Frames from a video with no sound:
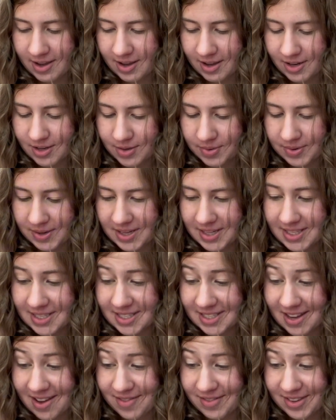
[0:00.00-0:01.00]

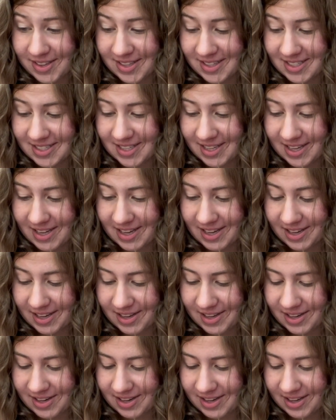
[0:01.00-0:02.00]

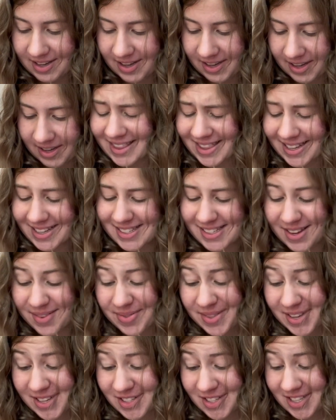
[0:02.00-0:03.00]
2017, I think
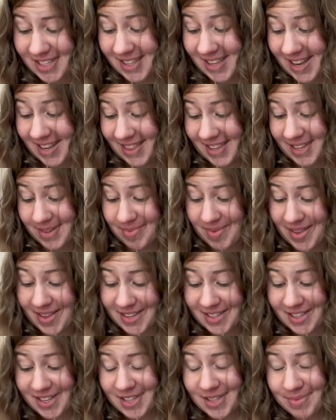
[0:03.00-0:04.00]
Something Just Like This by The
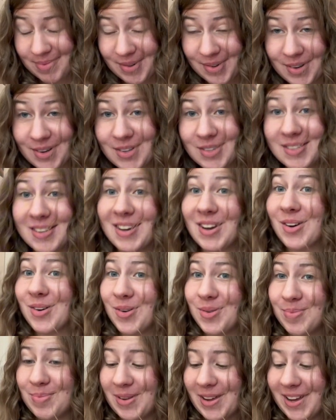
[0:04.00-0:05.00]
Chainsmokers and
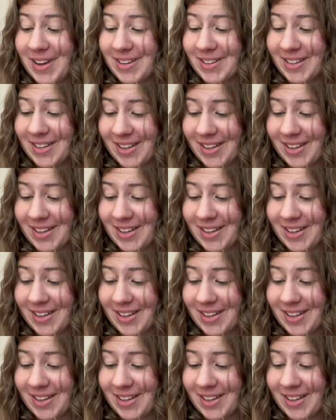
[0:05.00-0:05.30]
Coldplay.